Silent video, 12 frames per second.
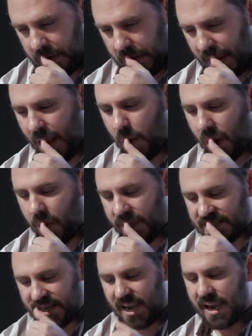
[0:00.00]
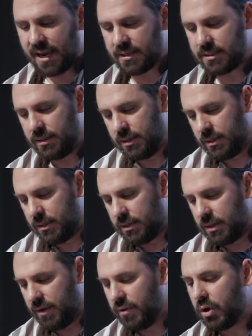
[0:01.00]
How are we to act
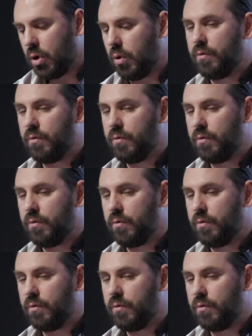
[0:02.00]
if the call